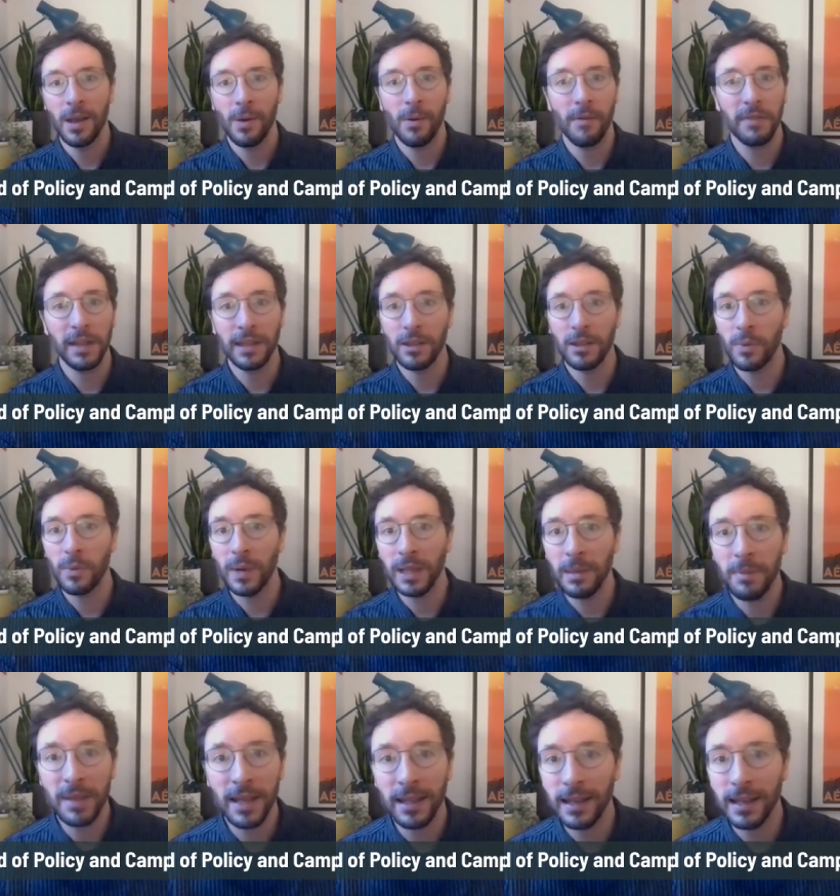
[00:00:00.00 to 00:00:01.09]
We've seen a
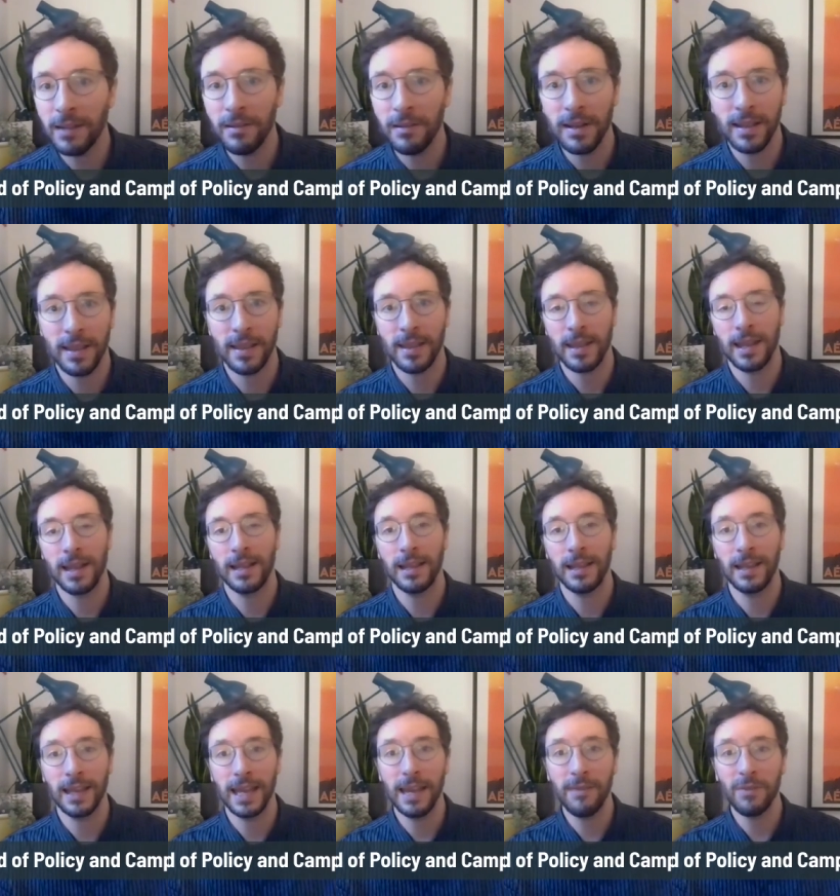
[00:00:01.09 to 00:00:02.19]
20% increase in
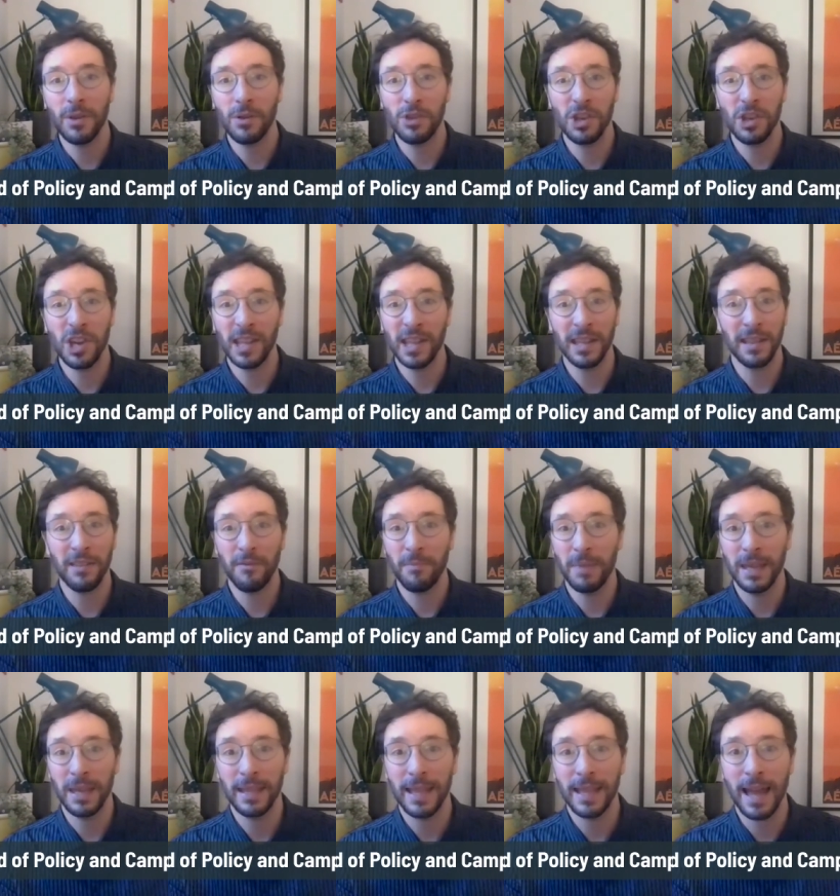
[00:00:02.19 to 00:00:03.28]
cycling, even though journeys have
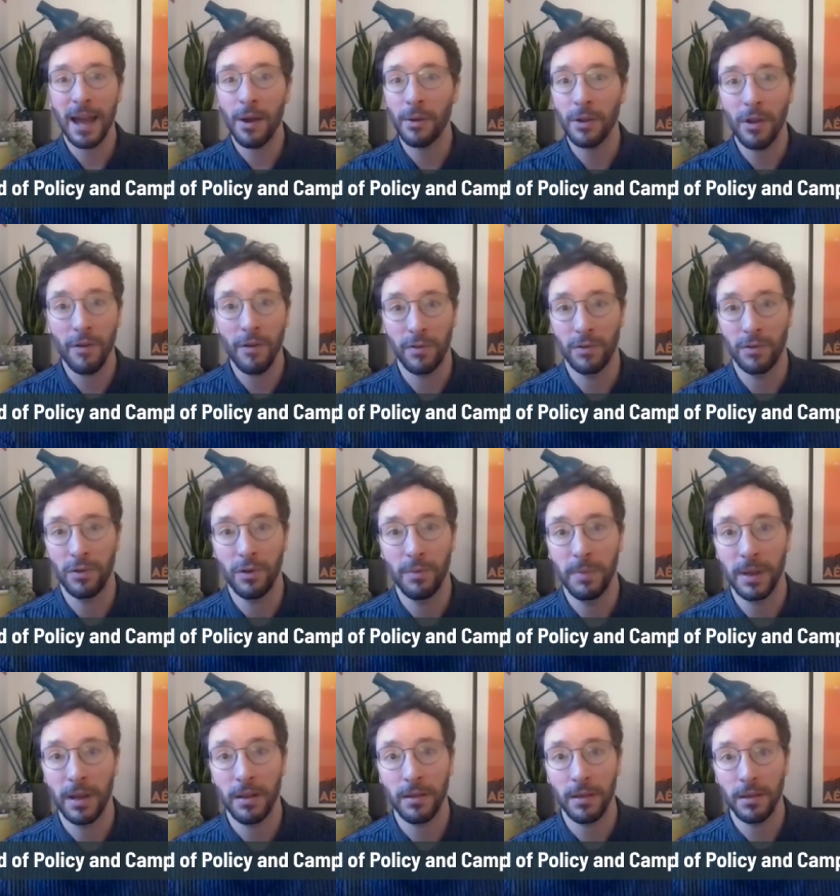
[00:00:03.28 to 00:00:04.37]
been down overall
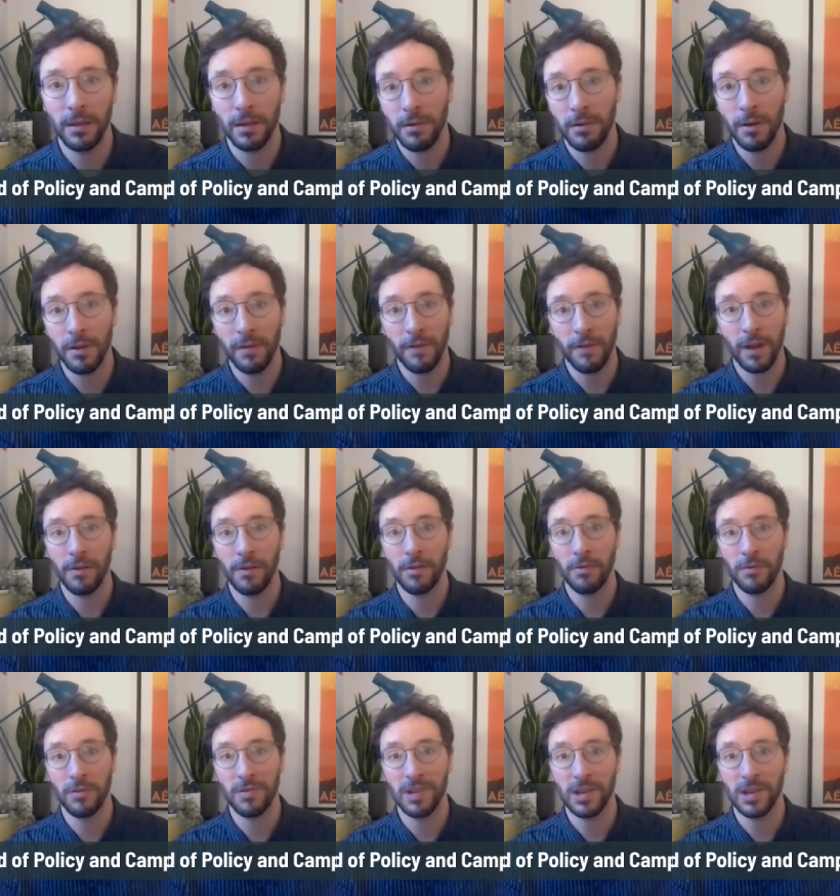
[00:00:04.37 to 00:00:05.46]
because of the coronavirus
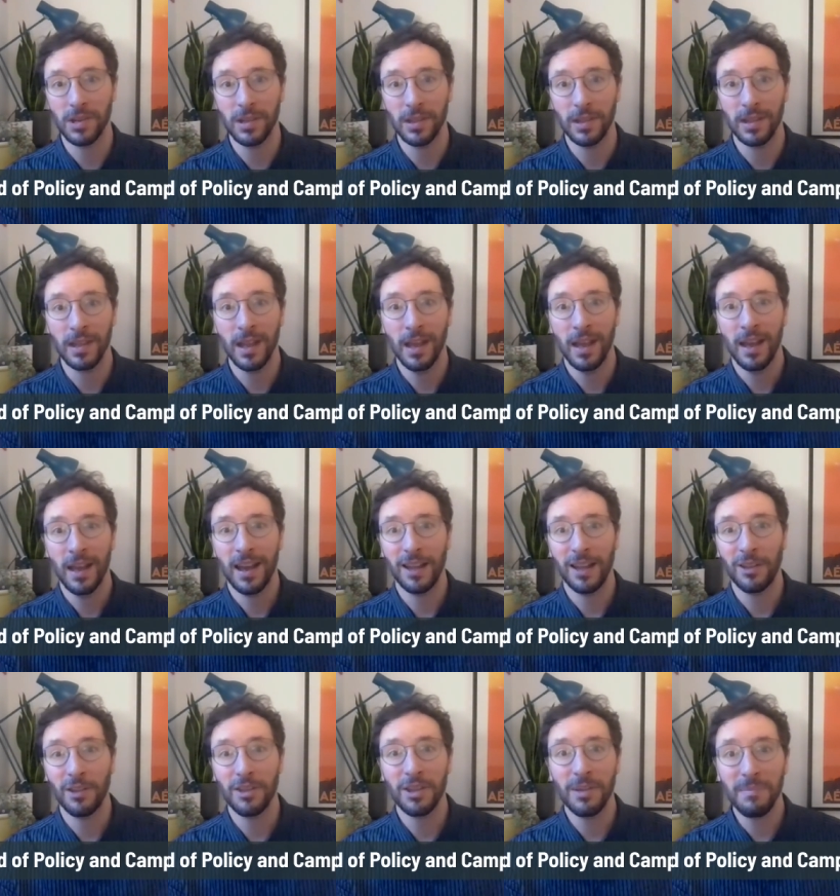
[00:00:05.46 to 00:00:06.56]
restrictions. And
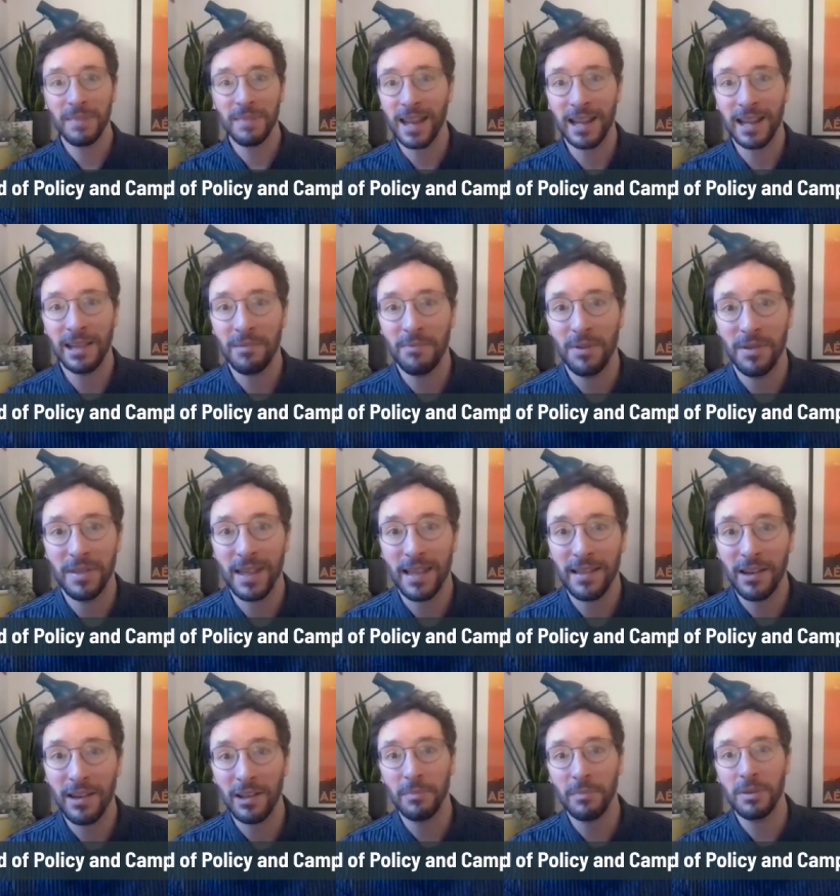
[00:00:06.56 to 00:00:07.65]
on some cycling routes, that's
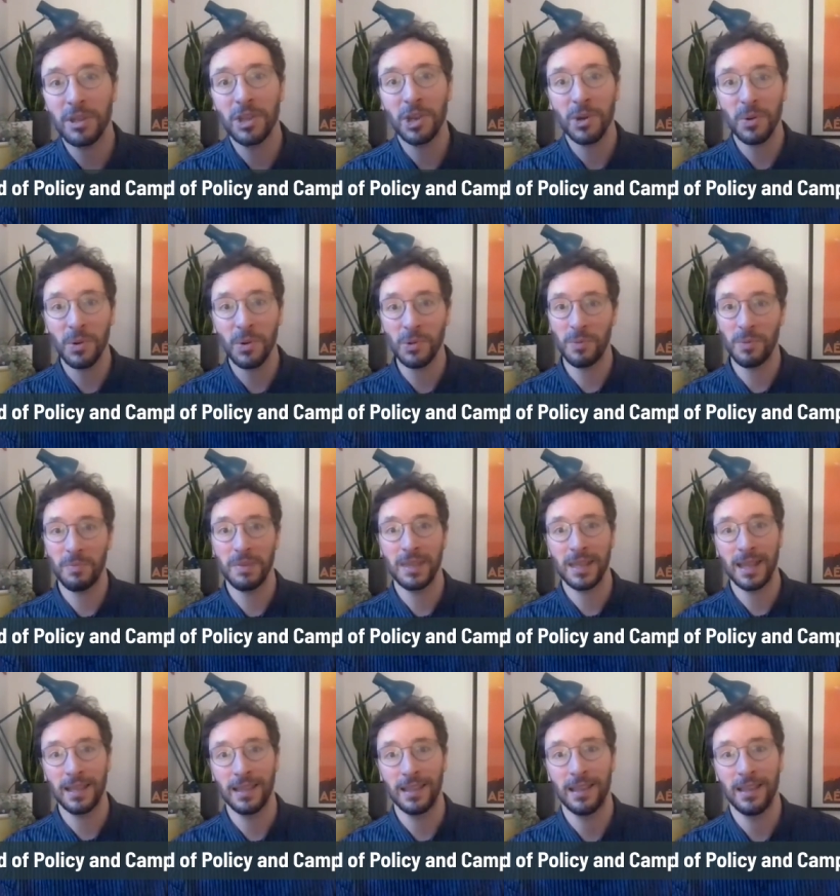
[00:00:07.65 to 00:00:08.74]
gone up to 200%.